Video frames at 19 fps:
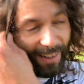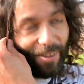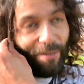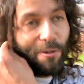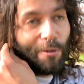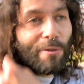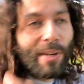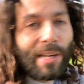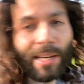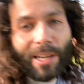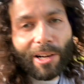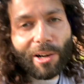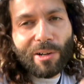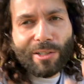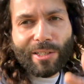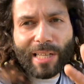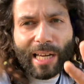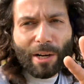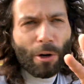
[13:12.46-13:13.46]
If you're thinking of
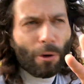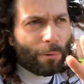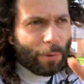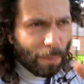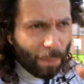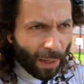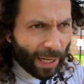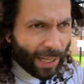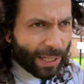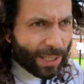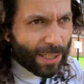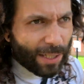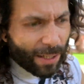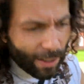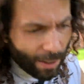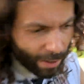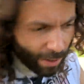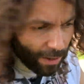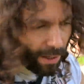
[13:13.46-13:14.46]
going to that coffee place
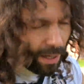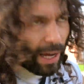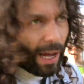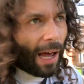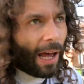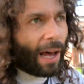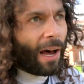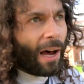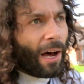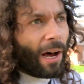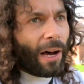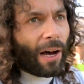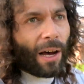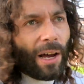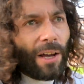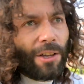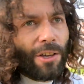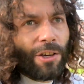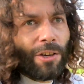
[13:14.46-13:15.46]

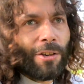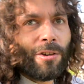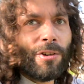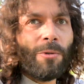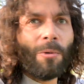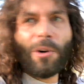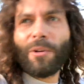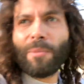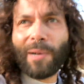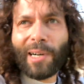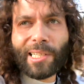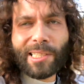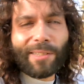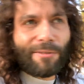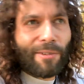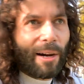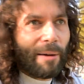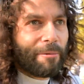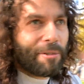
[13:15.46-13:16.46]
and you want to pass
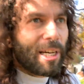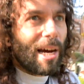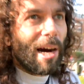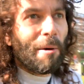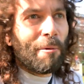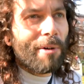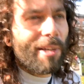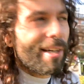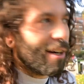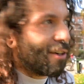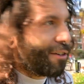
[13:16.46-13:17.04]
the vibe check, I wouldn't